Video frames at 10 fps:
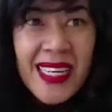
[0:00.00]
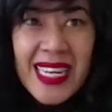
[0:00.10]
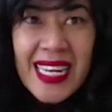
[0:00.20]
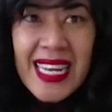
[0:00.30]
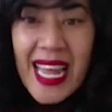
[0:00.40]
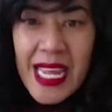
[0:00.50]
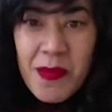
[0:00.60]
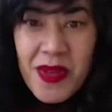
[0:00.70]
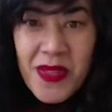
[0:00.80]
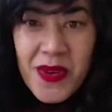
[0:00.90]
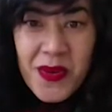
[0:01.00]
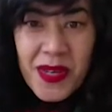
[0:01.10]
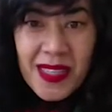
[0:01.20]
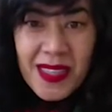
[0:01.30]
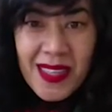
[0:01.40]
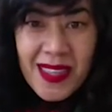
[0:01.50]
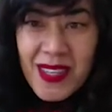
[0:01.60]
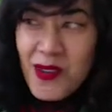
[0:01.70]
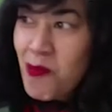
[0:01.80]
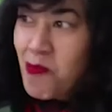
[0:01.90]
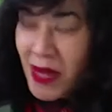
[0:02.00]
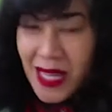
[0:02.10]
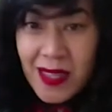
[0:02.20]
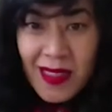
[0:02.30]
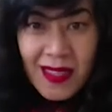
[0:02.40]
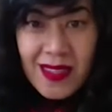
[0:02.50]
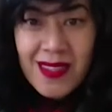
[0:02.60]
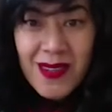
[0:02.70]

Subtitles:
of labor through it and then you birth it.